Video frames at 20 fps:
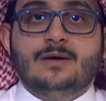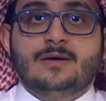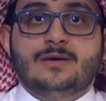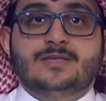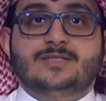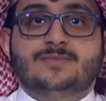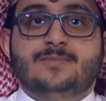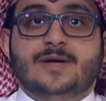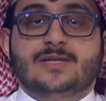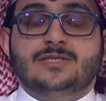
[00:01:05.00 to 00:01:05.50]

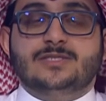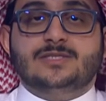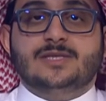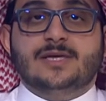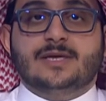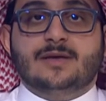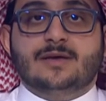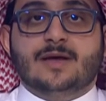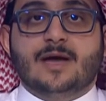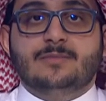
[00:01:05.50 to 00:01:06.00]
His
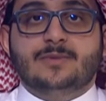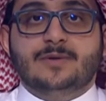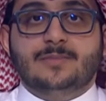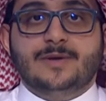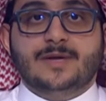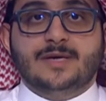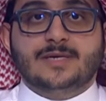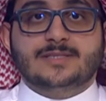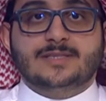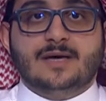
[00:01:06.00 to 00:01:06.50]
Majesty King Hamad
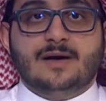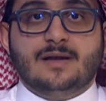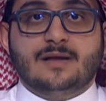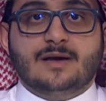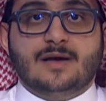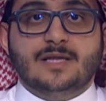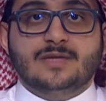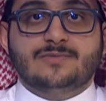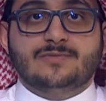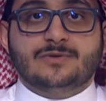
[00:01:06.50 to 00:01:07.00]
bin Isa Al
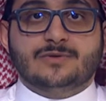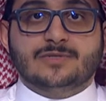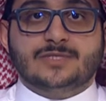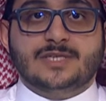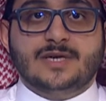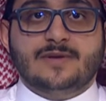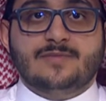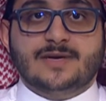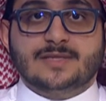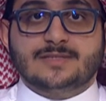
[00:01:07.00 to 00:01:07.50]
Khalifa
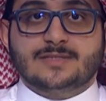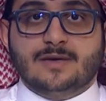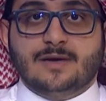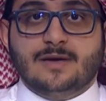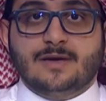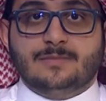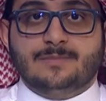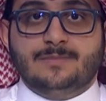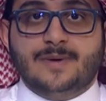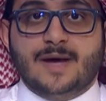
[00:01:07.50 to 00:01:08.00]
received at
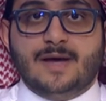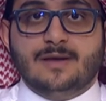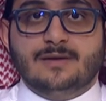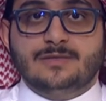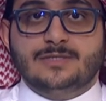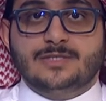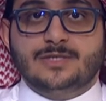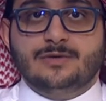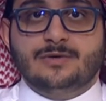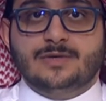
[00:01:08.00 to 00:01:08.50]
Sakhir
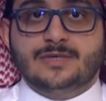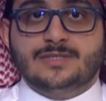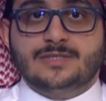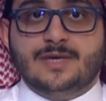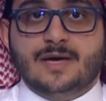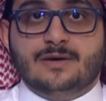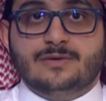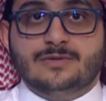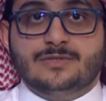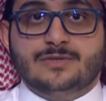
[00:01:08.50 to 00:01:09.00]
Palace U.S.
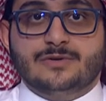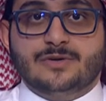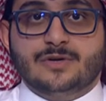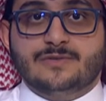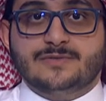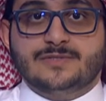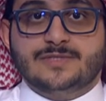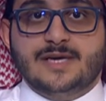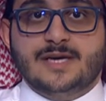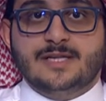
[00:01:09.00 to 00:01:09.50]
Secretary
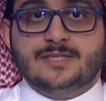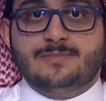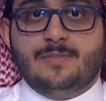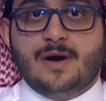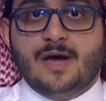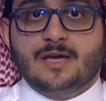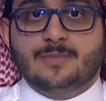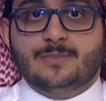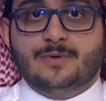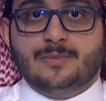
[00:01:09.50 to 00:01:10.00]
of State
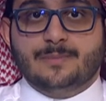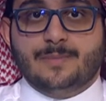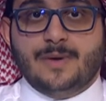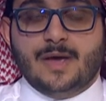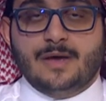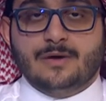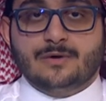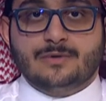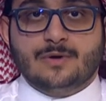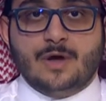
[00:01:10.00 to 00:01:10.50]
Mike
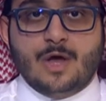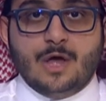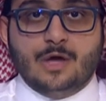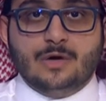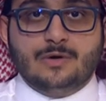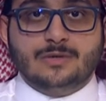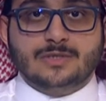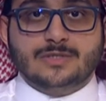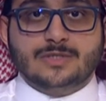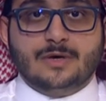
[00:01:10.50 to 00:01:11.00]
Pompeo,
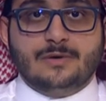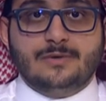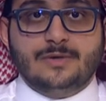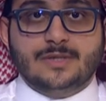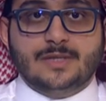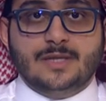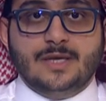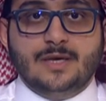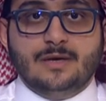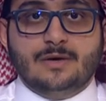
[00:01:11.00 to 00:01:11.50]
who is
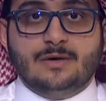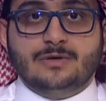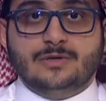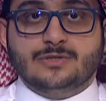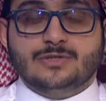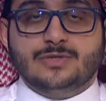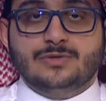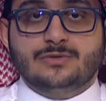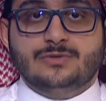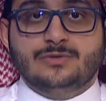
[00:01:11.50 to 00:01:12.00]
currently on
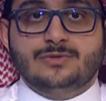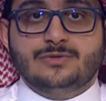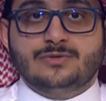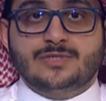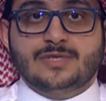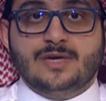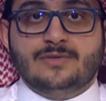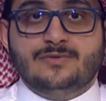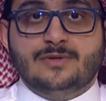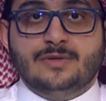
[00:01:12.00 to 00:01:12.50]
a tour to
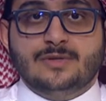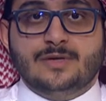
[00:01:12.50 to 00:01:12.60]
several